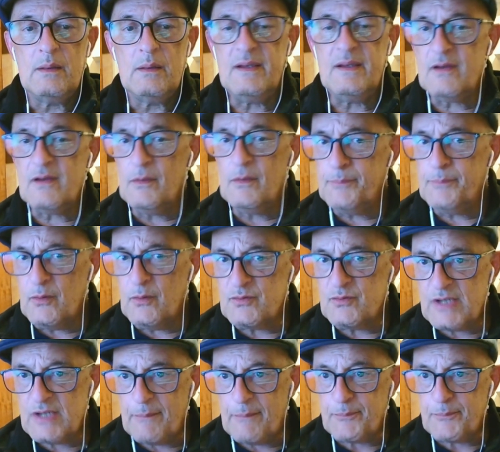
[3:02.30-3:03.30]
These
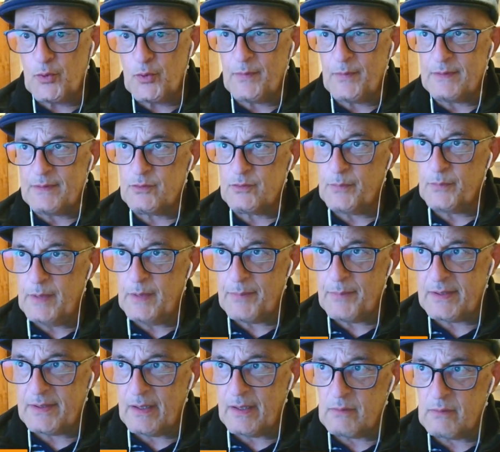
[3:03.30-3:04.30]
compounds have proven to be
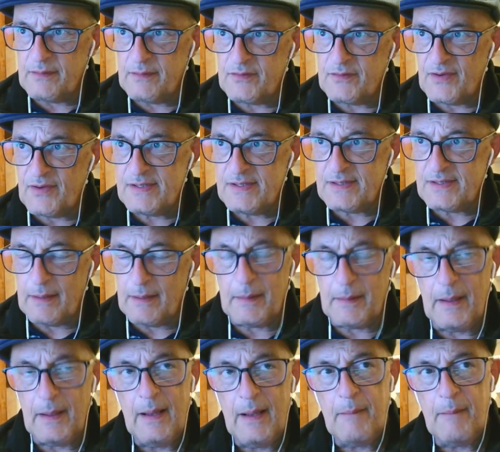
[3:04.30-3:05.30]
particularly interesting
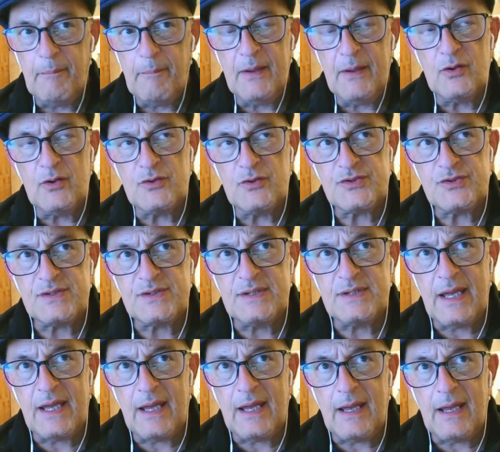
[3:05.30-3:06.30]
because
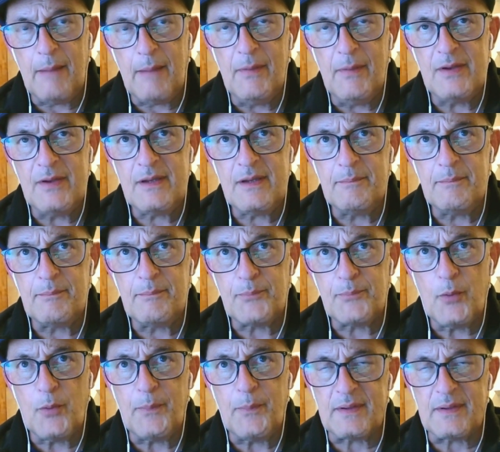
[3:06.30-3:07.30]
the emerging
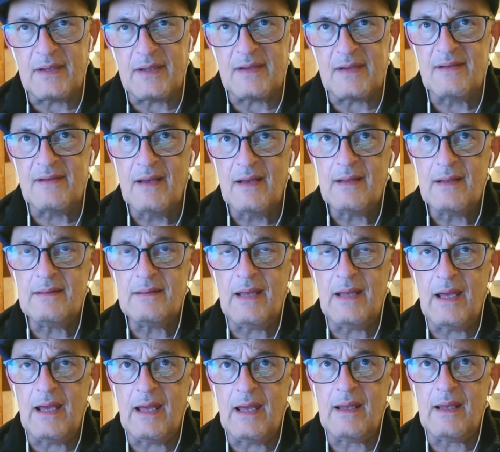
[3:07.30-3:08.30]
properties
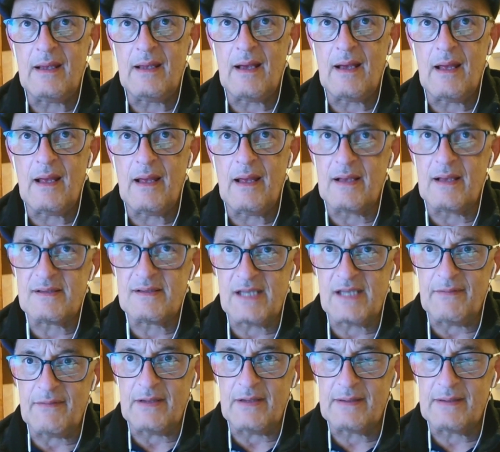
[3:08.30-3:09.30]
they
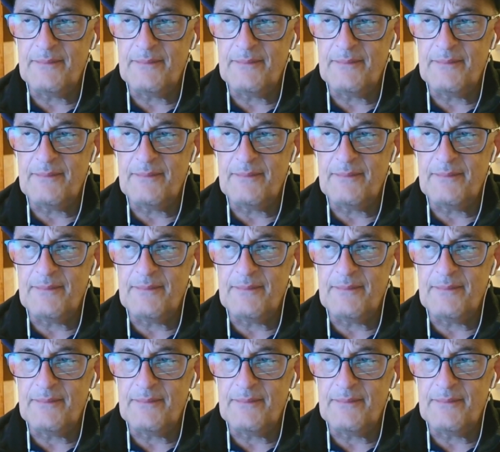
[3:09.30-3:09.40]
exhibit.